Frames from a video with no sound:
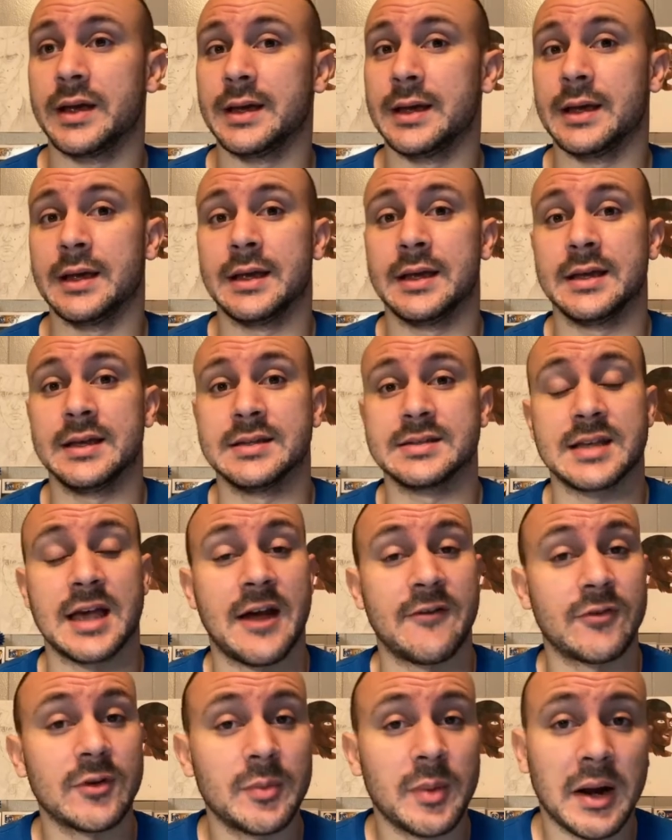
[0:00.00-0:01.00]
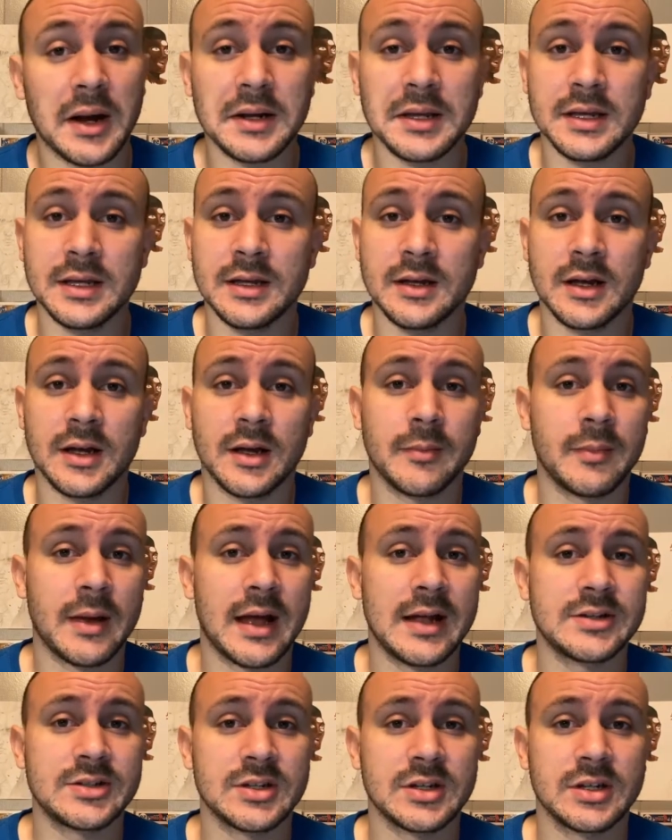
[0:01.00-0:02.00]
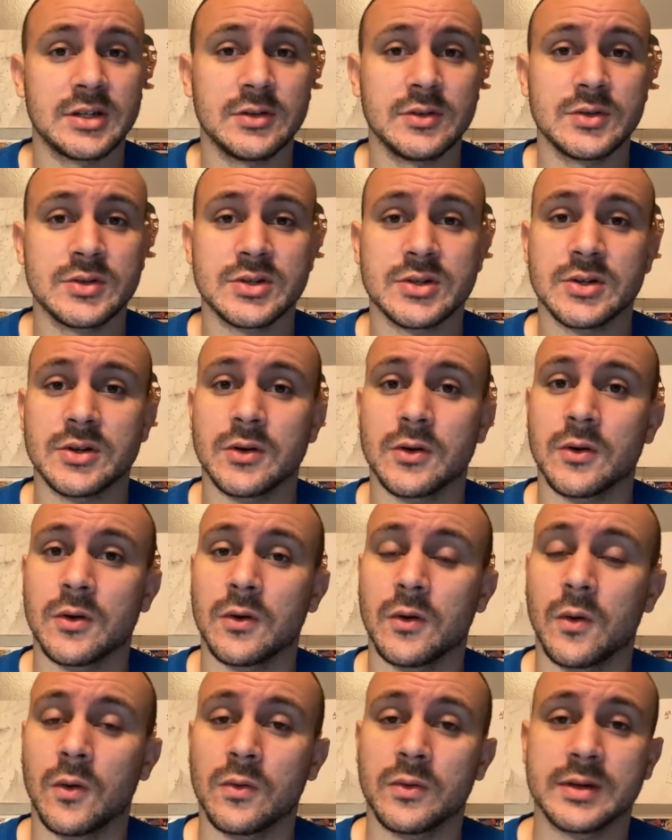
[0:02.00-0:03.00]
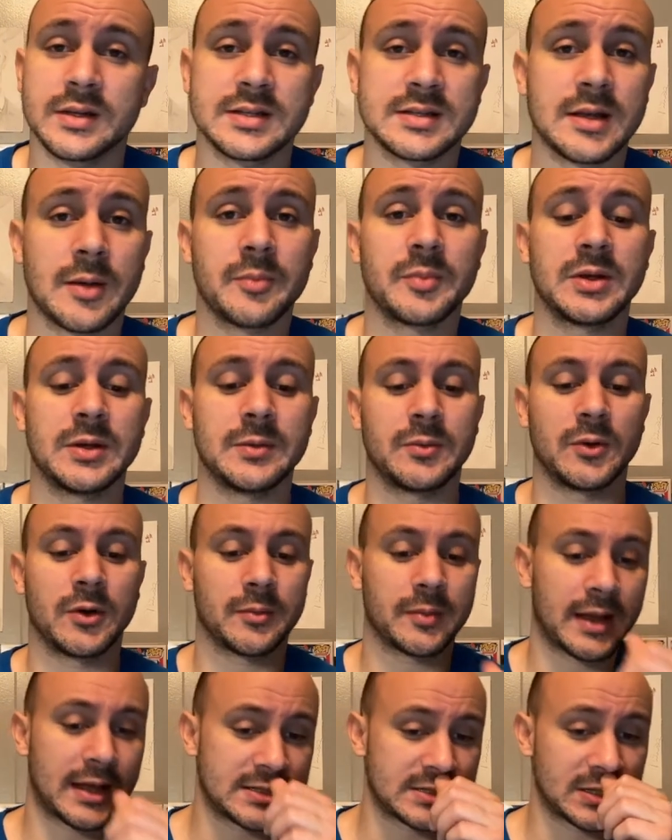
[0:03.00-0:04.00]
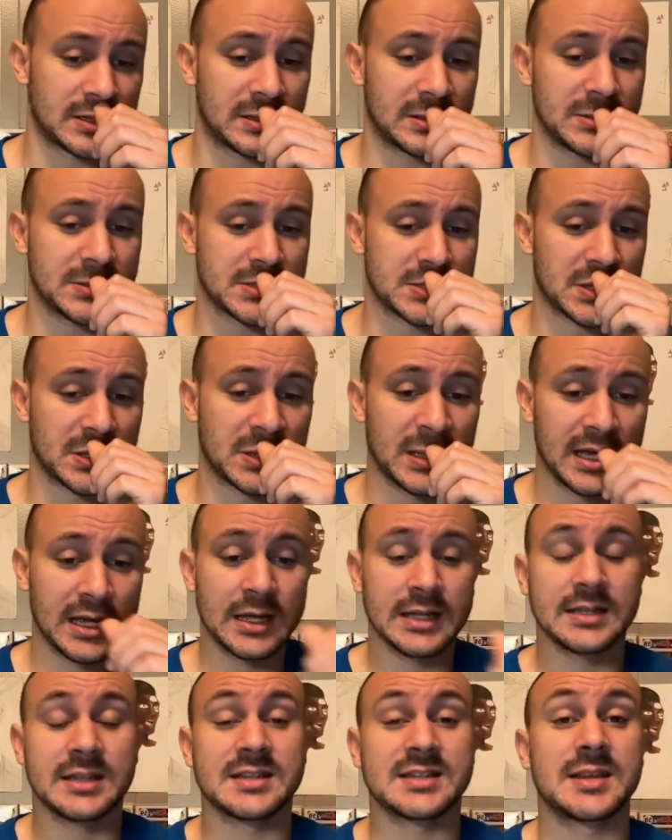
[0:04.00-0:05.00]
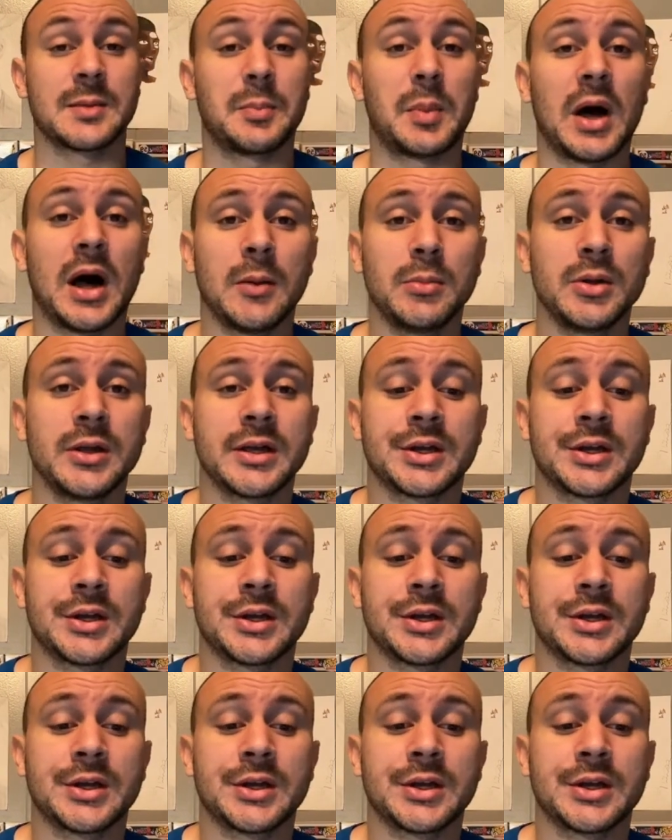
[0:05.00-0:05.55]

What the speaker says: is everybody a magic user, or only some people a magic user? Does the public